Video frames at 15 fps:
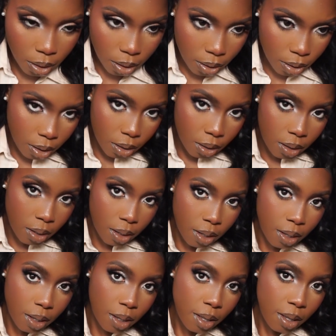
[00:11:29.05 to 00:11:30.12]
and then
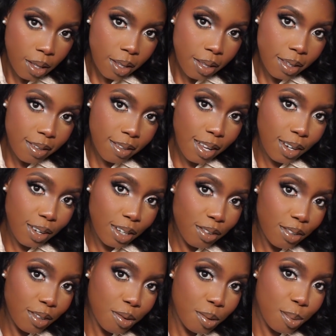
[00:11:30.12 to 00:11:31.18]
this is how you're
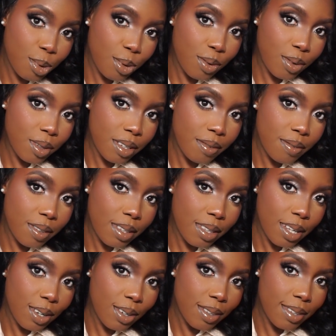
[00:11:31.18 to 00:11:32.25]
actually supposed to lift it
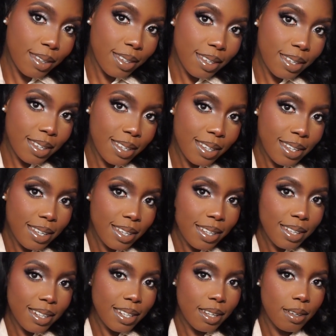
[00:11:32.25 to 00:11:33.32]
out.
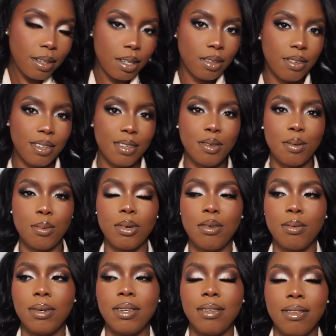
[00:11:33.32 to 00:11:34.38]
That was actually so much
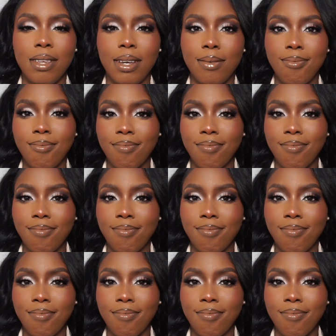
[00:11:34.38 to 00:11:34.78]
more easier.